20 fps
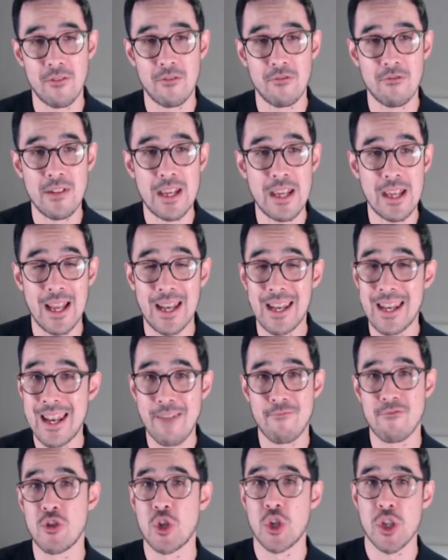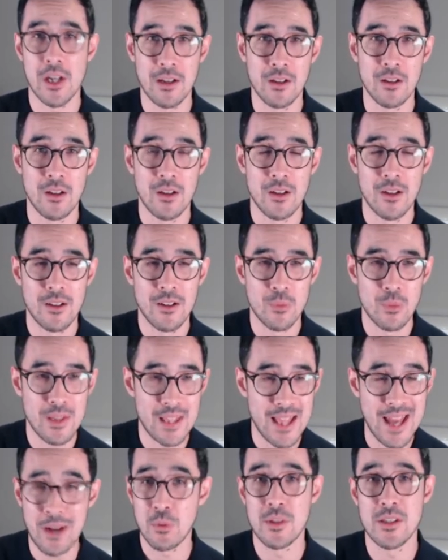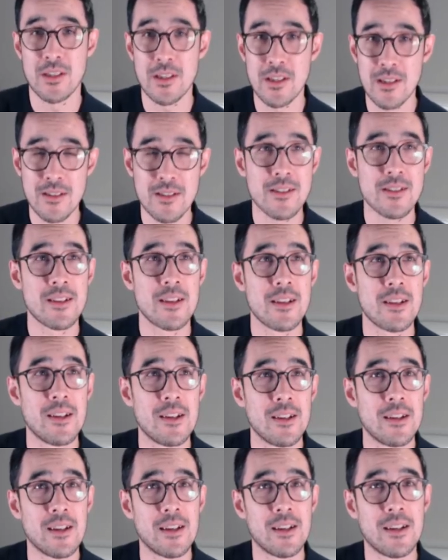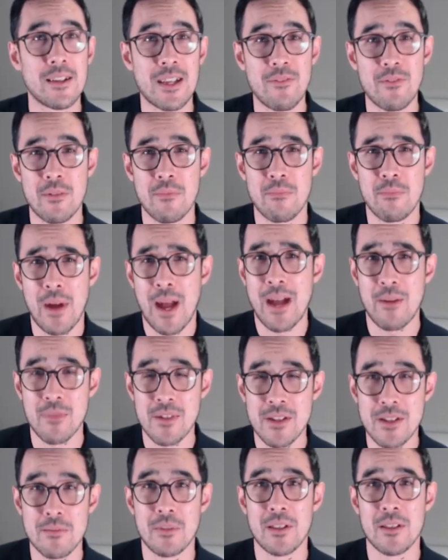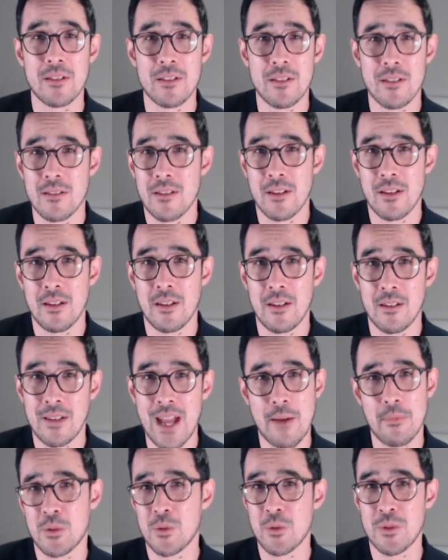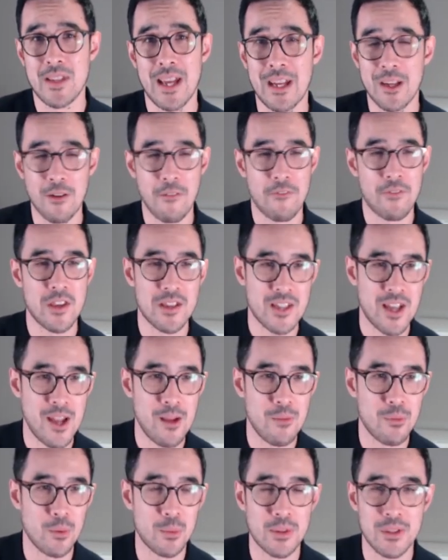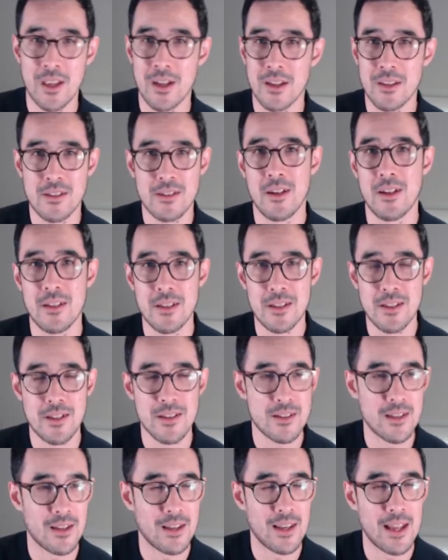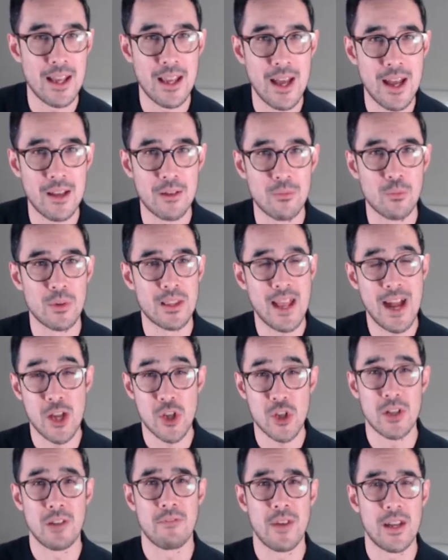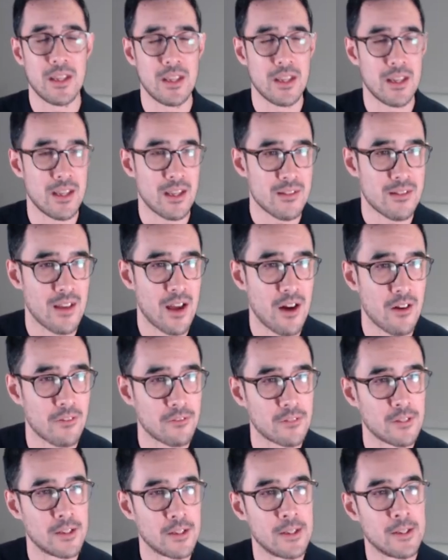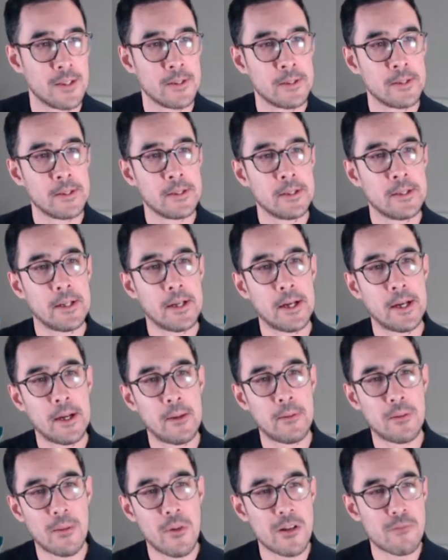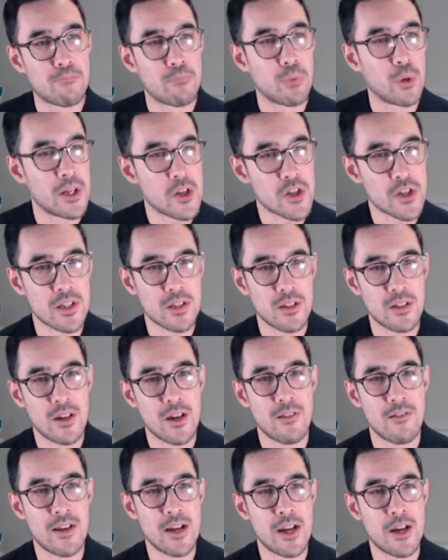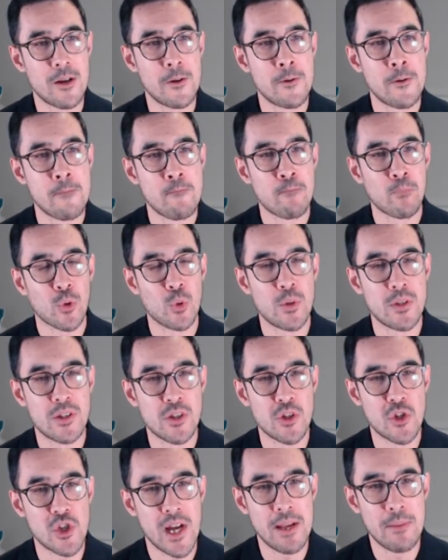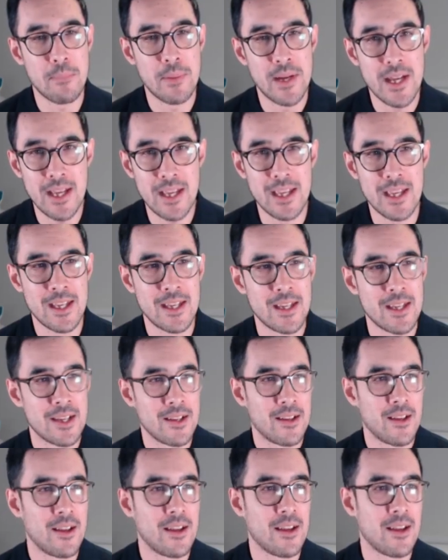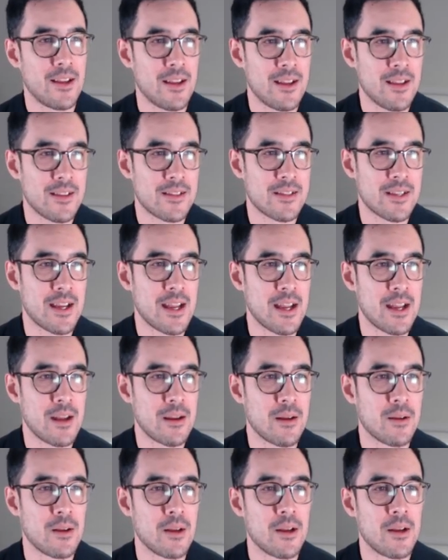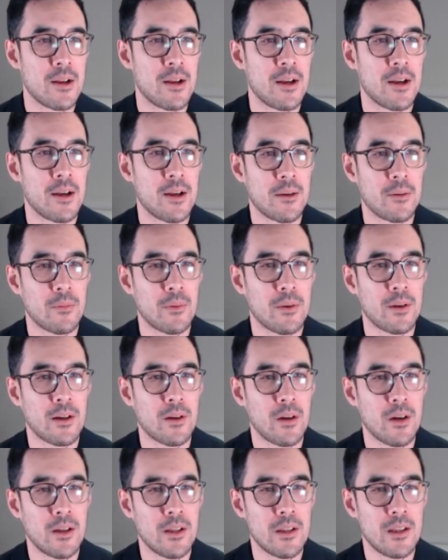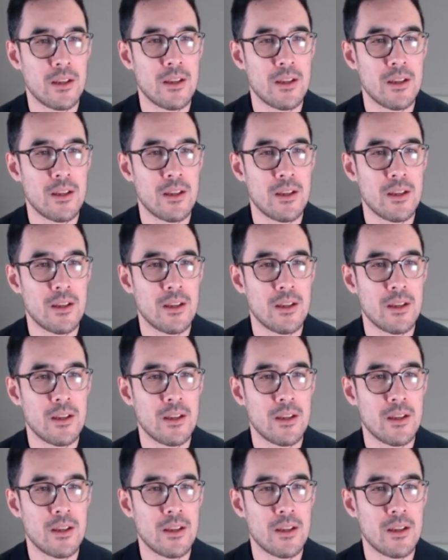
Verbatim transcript: re-leveraging uh, re with equities, uh, given perhaps some of the uh, capital taken off the table with the uncertainties that laid ahead with the actual event in itself. Uh, the most bullish scenario, according to J P, uh, is a, uh, a, a